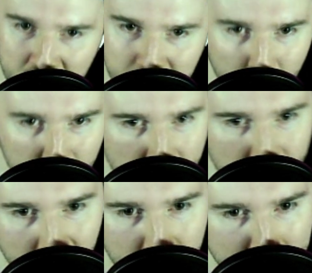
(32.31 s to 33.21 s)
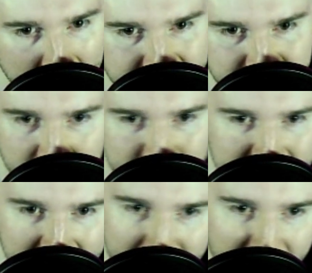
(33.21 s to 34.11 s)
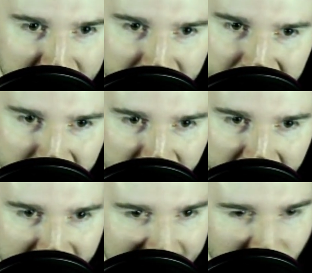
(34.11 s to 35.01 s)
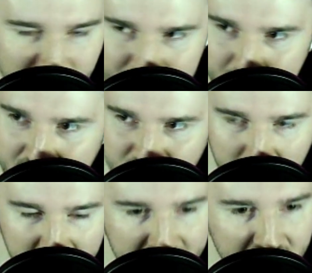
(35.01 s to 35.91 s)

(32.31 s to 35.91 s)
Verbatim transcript: going over all the matchups, getting everyone's picks right.